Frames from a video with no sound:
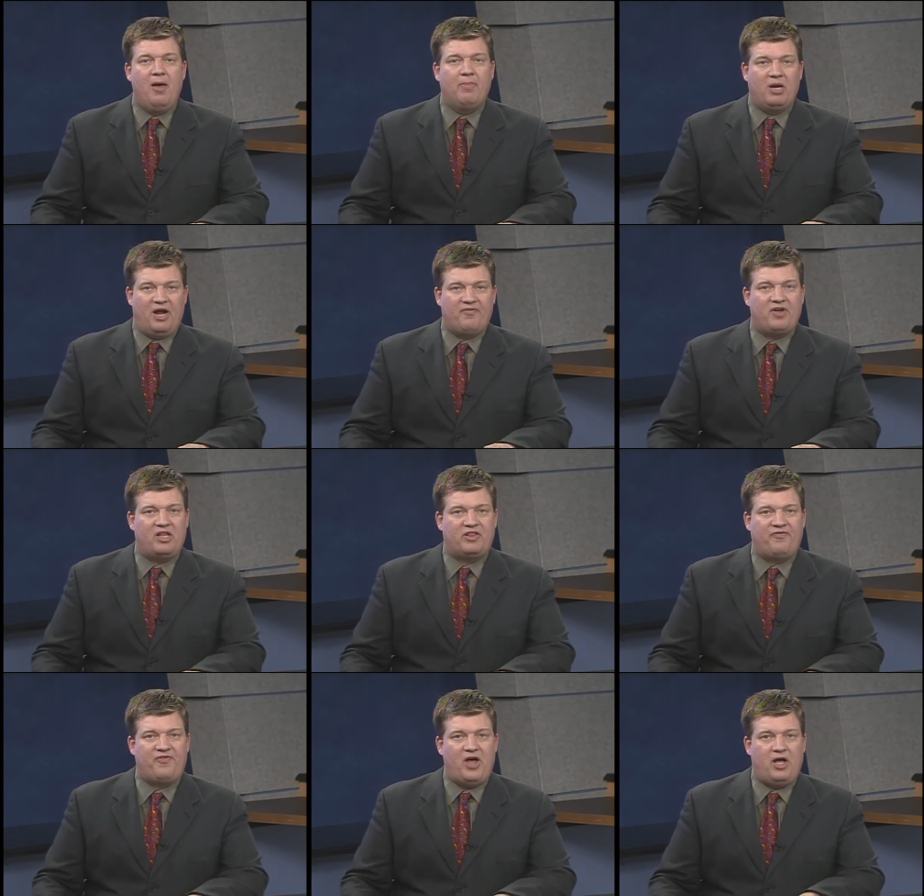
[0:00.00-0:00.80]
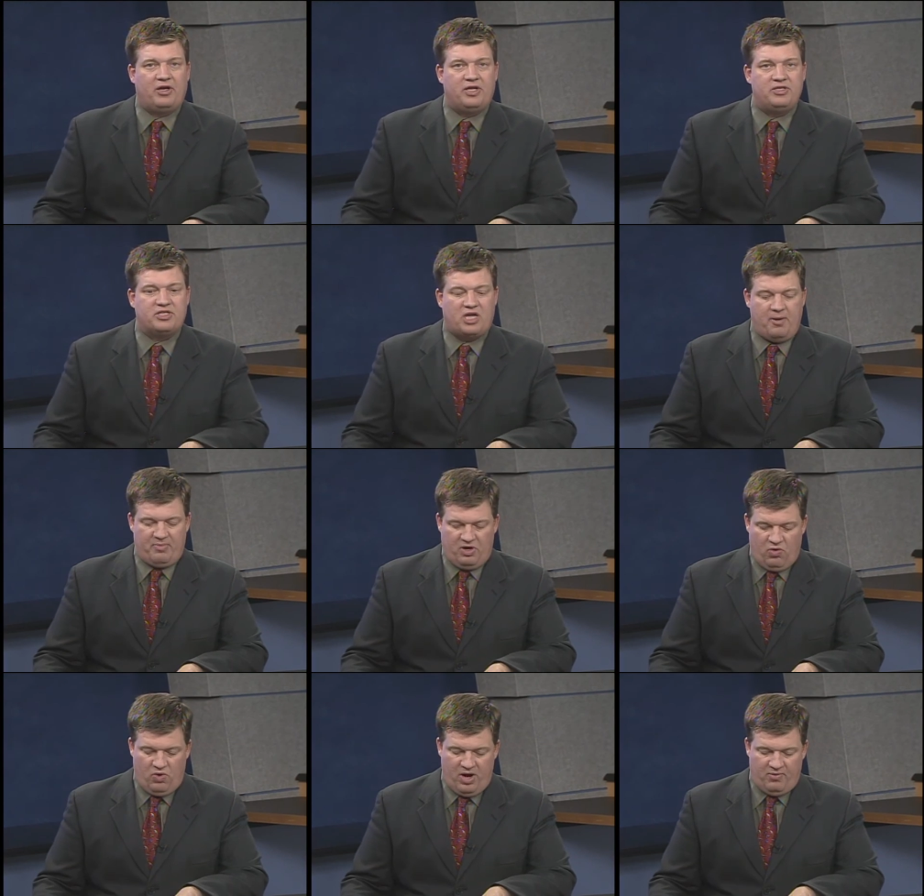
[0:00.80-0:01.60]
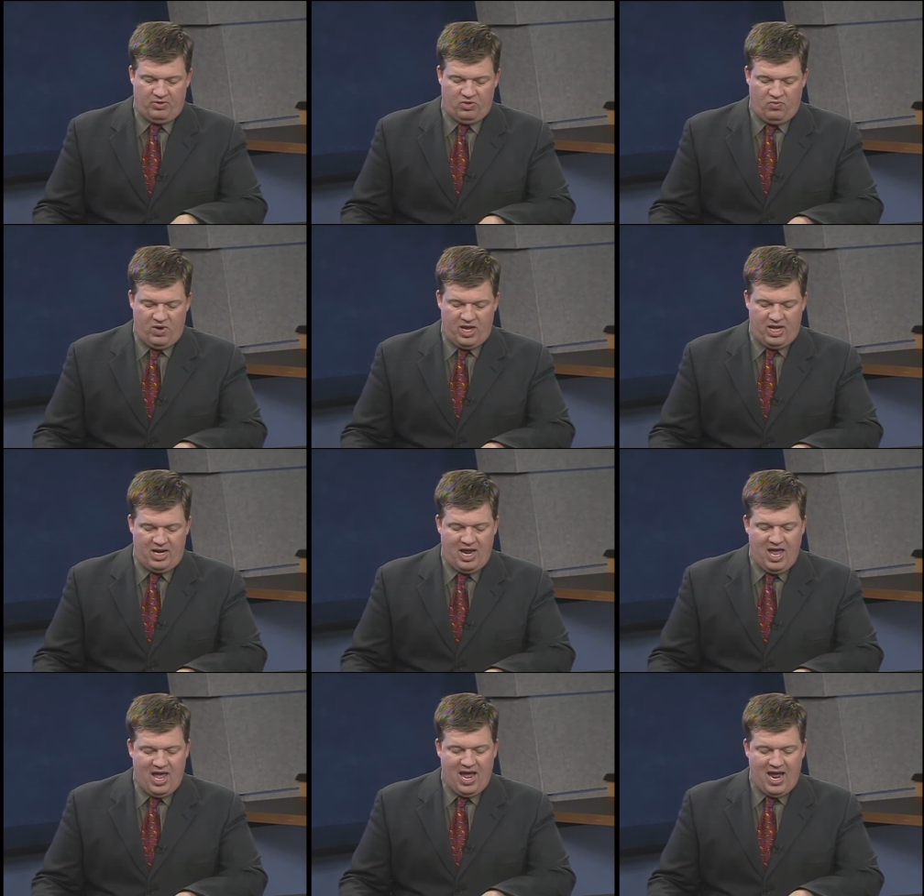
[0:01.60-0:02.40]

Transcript: but I've got the Falcons coming away with a win.